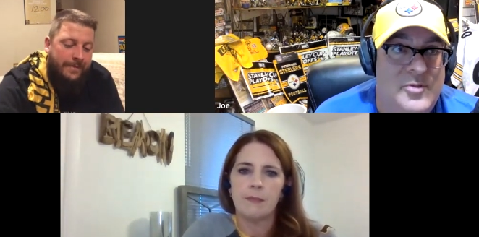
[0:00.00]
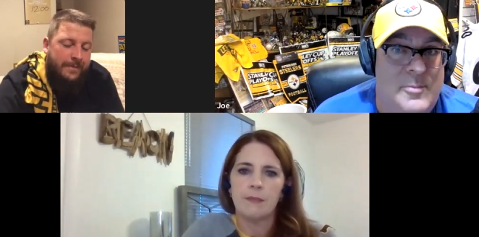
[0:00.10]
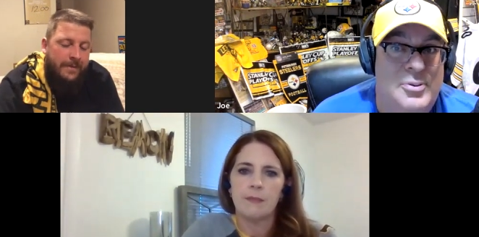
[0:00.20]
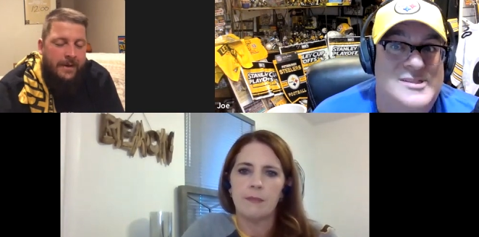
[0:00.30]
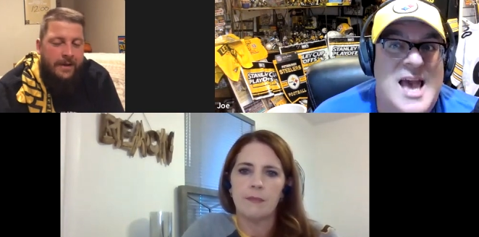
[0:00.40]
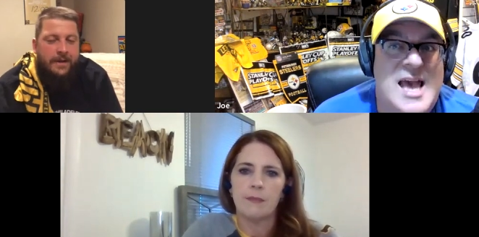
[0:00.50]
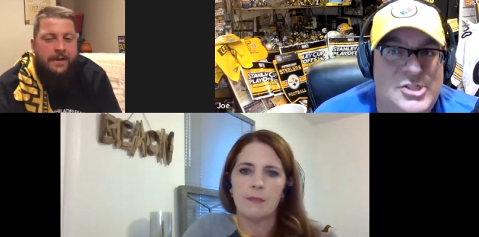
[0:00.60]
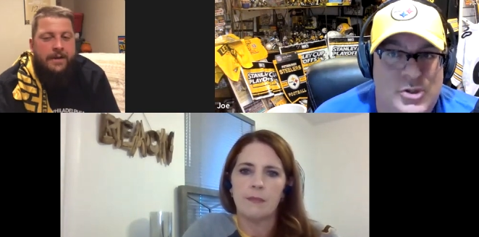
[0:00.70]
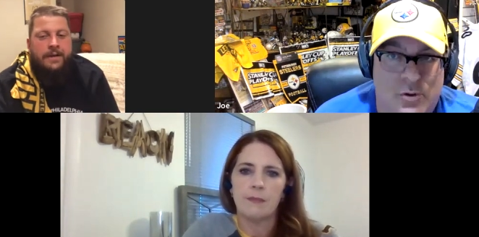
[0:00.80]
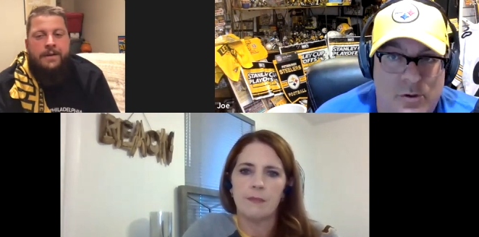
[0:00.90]
Speaker 1: the
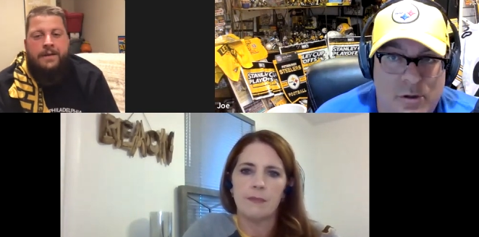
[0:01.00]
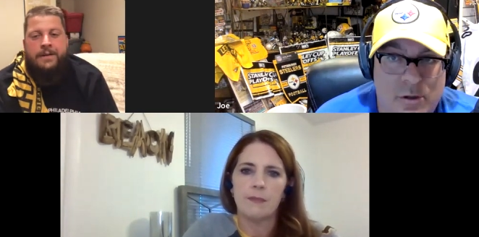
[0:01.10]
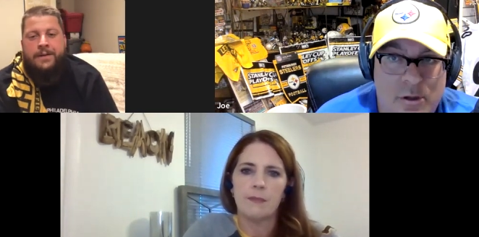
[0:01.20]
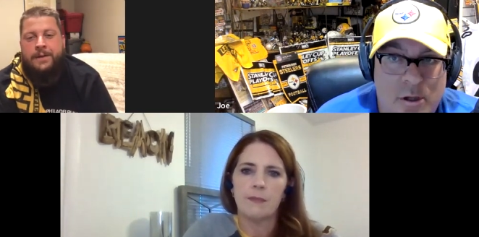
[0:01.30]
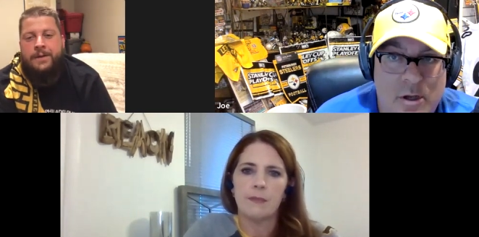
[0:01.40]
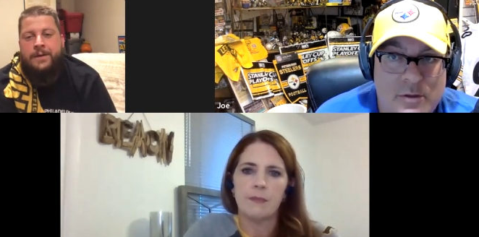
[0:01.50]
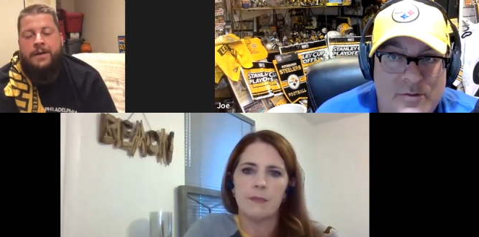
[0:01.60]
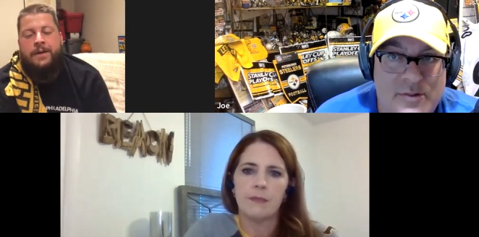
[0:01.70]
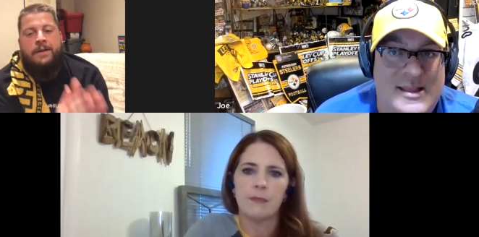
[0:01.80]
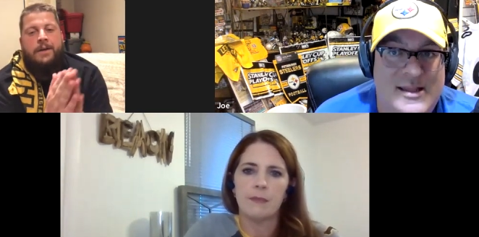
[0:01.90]
potential
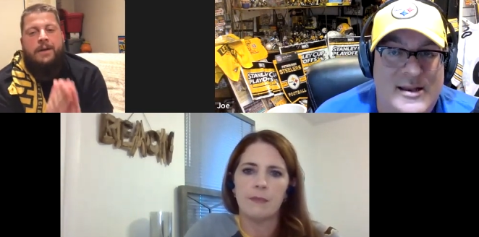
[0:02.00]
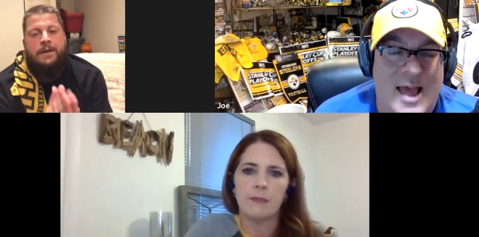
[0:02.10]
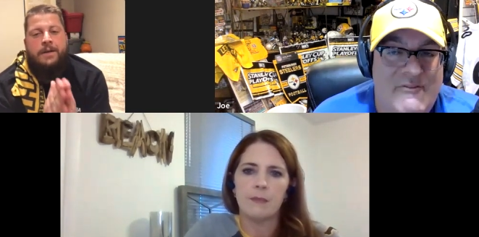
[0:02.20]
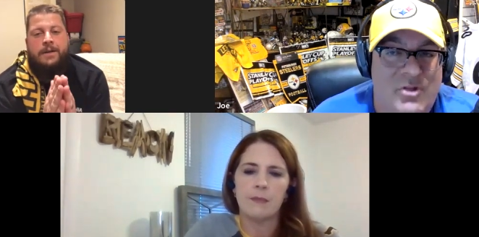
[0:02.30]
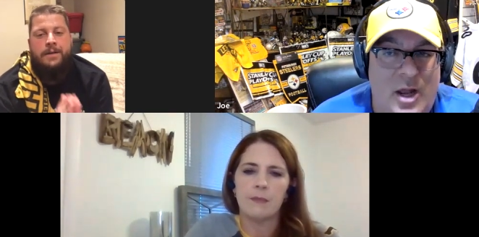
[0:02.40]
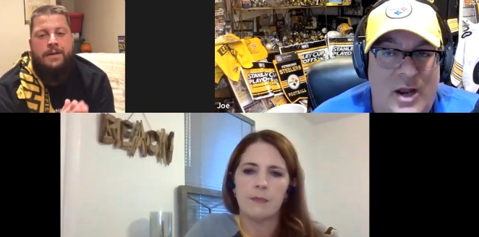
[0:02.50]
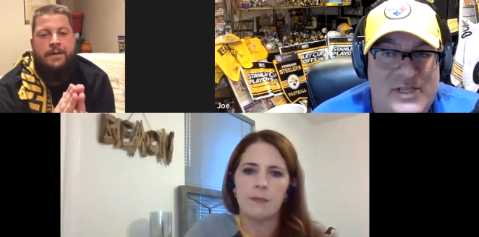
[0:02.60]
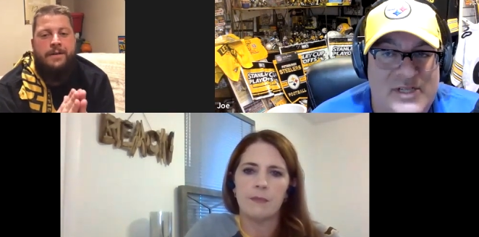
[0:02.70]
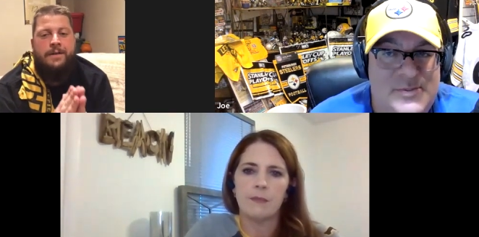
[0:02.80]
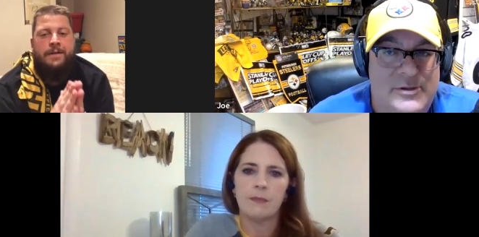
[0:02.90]
that didn't have a lot of
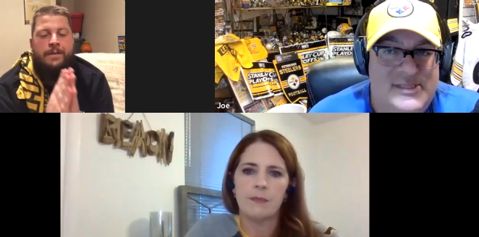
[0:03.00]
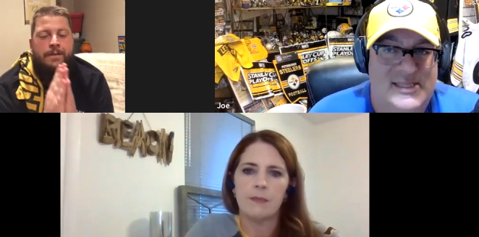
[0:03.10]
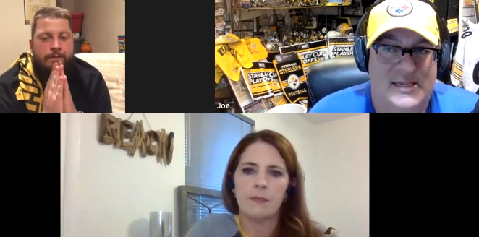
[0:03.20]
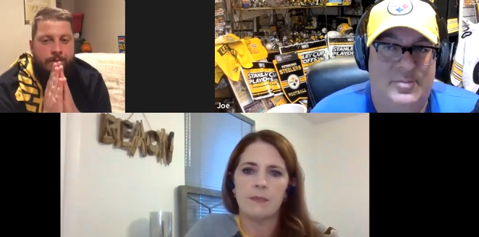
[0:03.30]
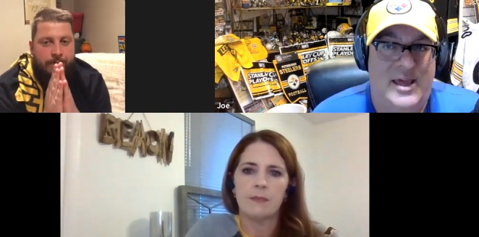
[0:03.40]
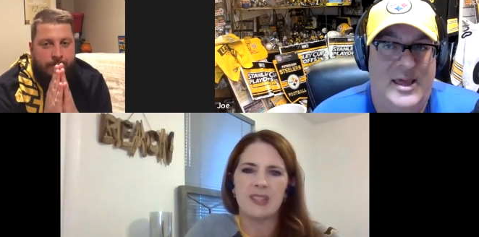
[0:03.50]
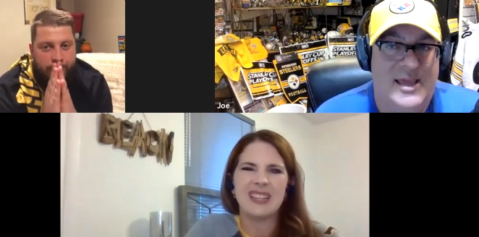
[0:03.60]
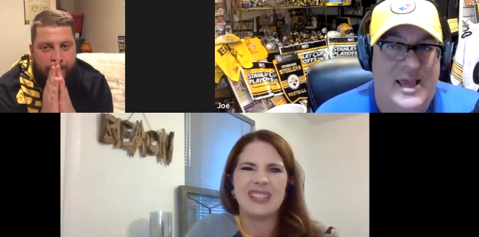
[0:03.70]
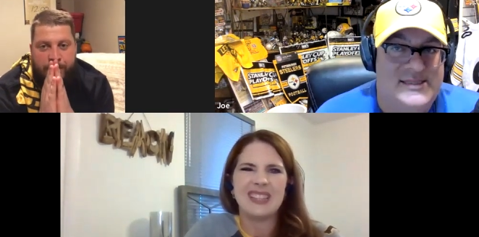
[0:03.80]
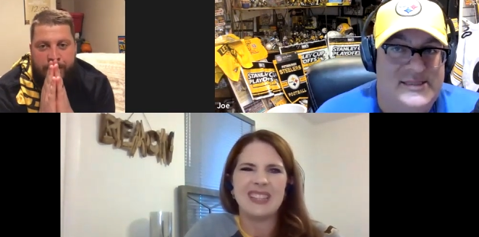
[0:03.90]
experience that didn't play
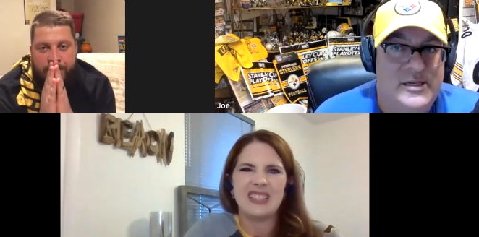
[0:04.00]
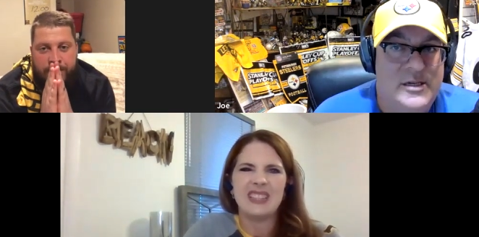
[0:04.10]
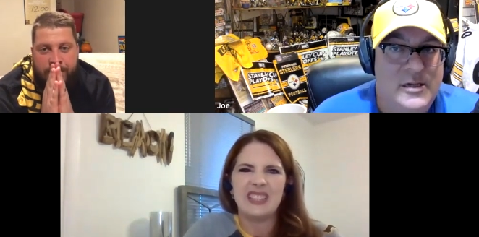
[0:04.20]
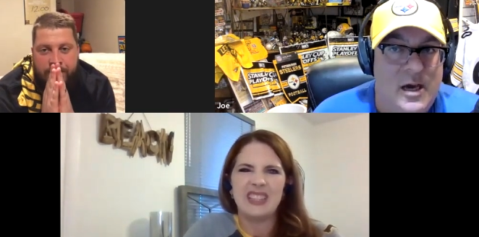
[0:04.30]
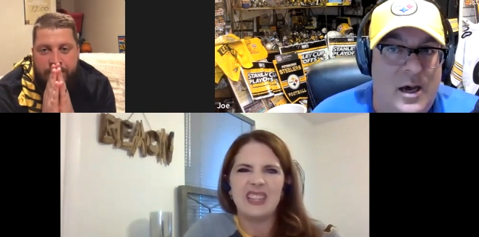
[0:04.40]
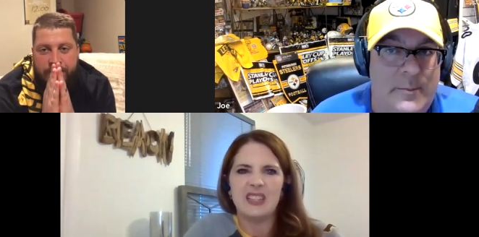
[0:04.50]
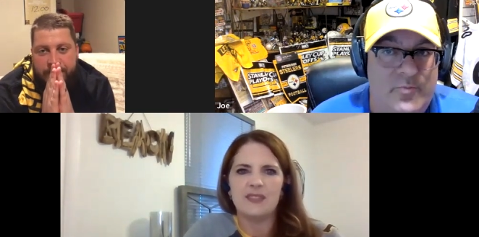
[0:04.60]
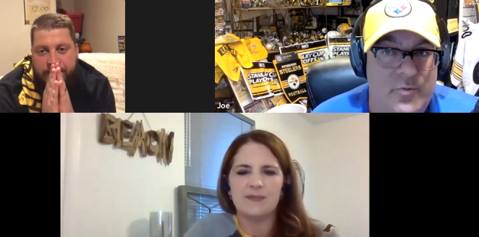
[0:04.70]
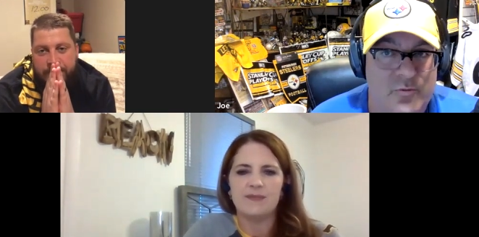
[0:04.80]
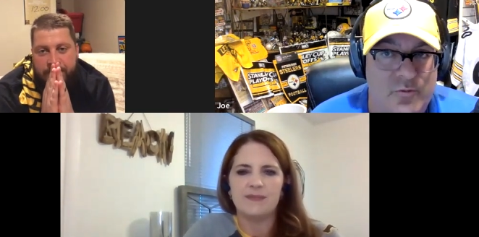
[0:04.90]
against um,
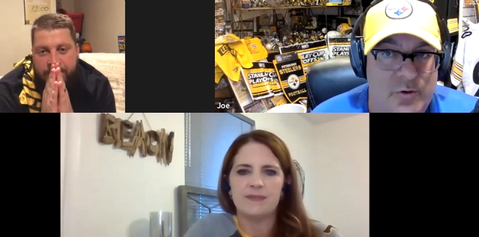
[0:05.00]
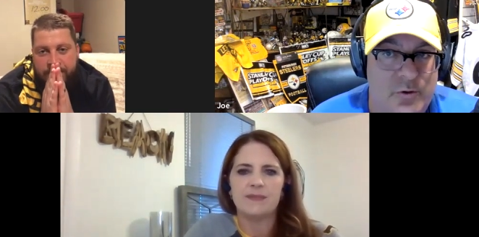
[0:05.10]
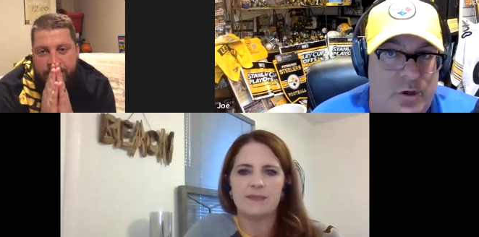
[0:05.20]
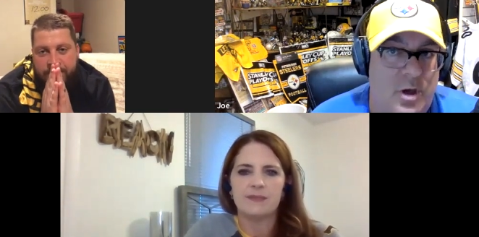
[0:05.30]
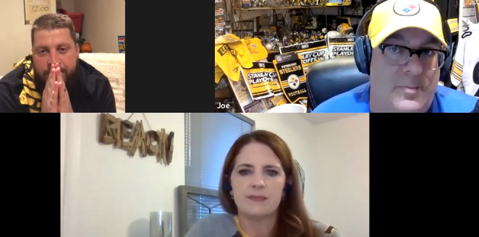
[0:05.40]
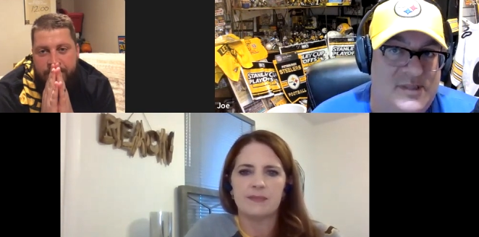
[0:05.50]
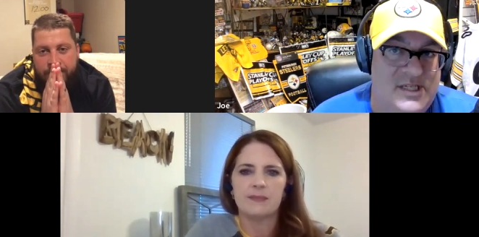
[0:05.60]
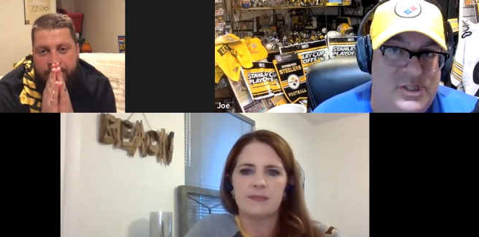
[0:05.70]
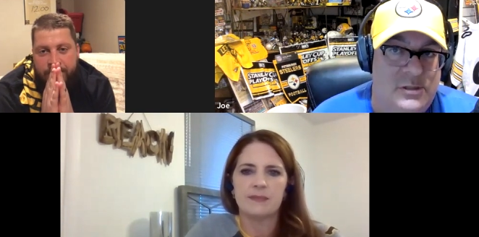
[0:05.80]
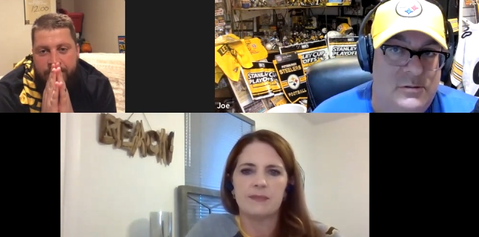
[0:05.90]
yeah. real good
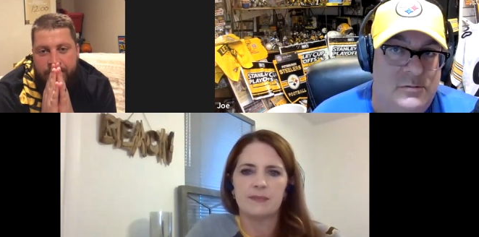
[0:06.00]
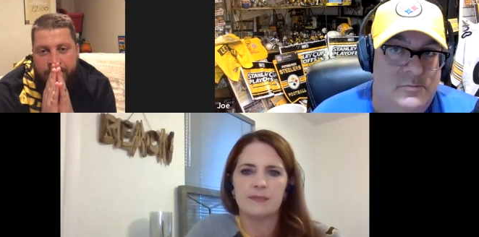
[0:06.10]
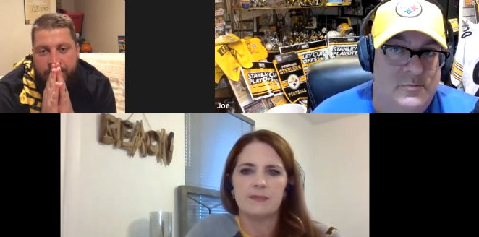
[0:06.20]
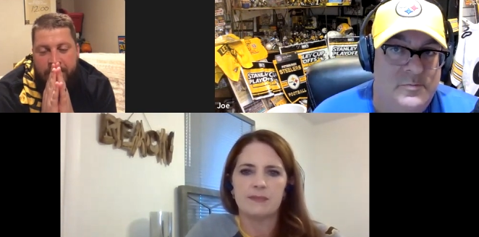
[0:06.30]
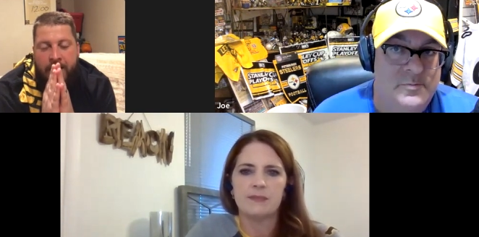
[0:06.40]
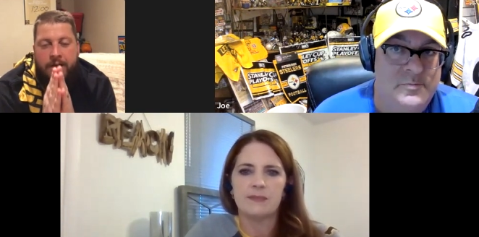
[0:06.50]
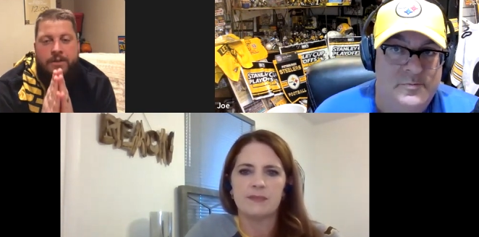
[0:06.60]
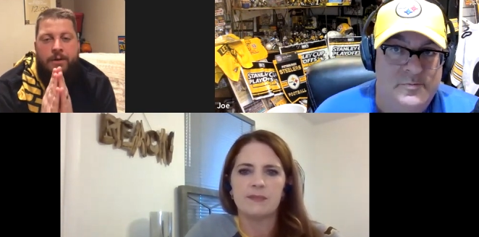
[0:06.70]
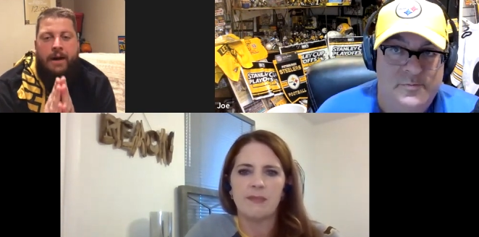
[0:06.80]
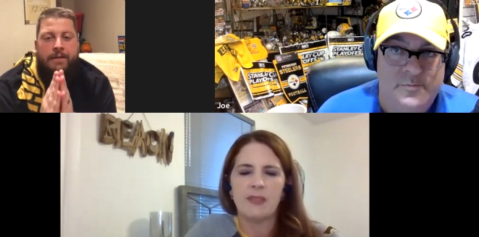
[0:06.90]
competition.
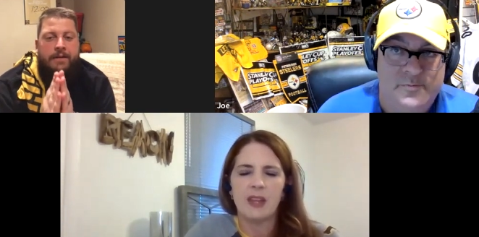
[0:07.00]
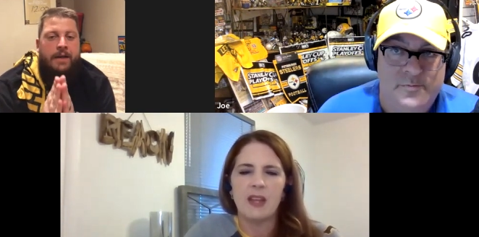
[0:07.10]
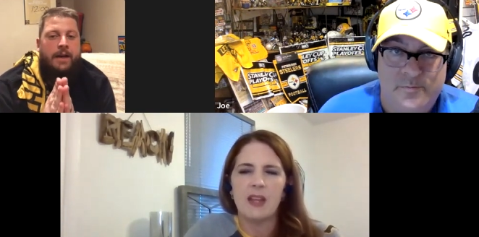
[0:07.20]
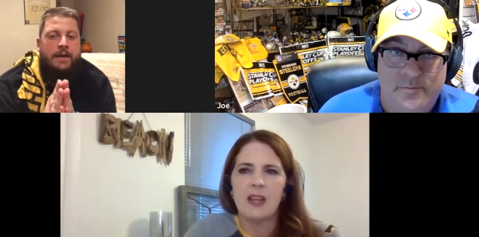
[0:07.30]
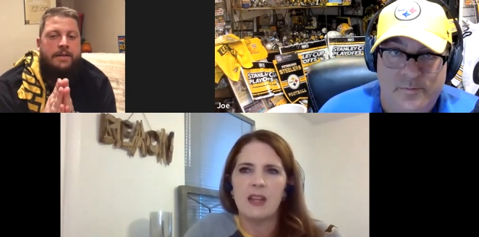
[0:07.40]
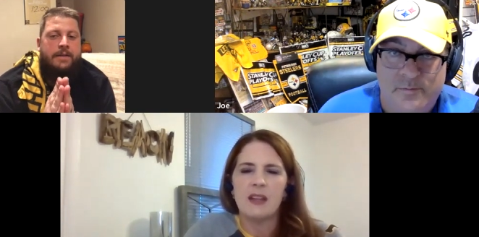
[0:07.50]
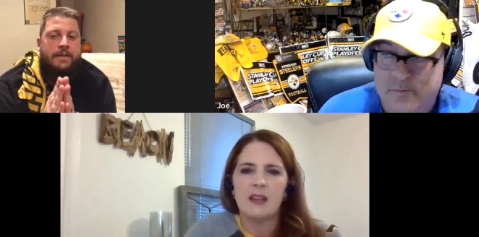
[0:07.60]
Speaker 2: So I have to ask,